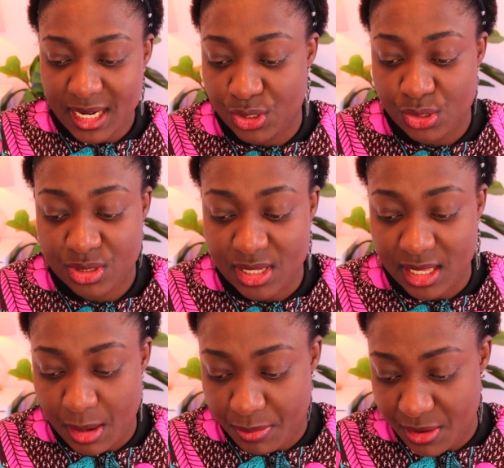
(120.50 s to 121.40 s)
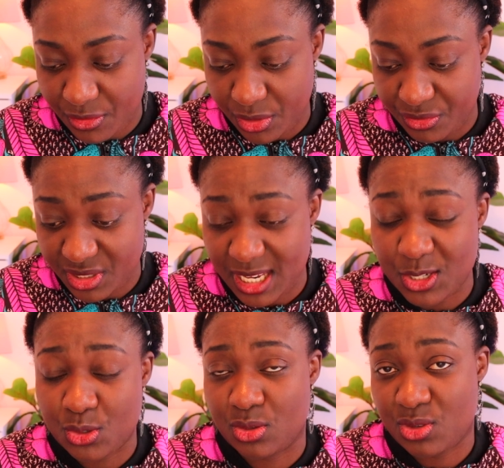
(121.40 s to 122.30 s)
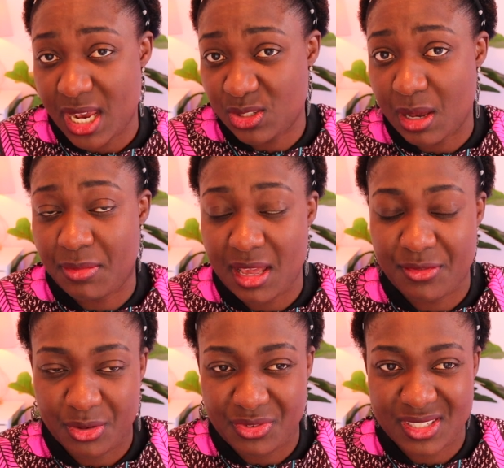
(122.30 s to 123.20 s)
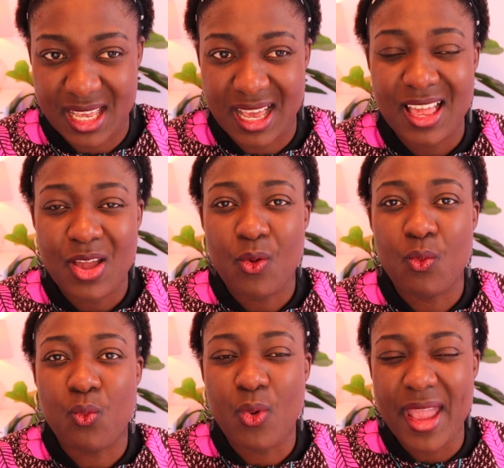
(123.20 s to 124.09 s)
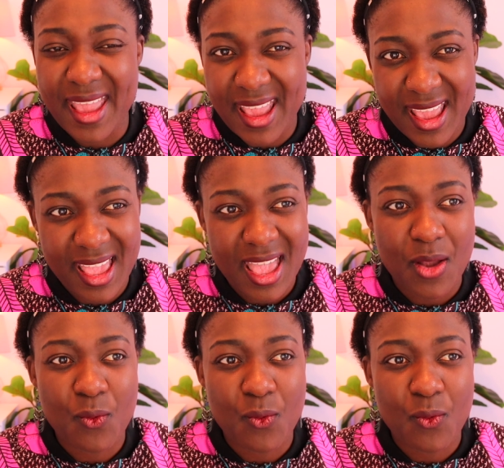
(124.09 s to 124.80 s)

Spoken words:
you start applying for your visa, you should try to apply for your visa way